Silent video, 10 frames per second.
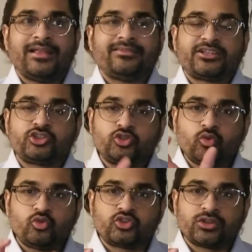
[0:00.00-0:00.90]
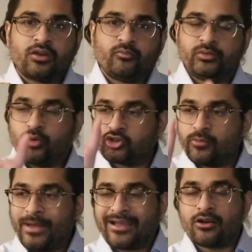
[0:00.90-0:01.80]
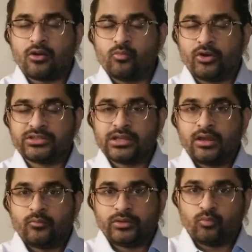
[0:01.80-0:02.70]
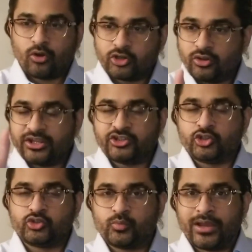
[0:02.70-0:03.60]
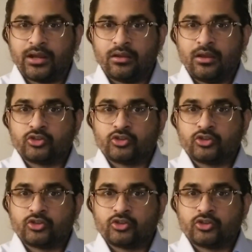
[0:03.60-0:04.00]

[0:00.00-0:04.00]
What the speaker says: that suits with what your background was, with what your issues were,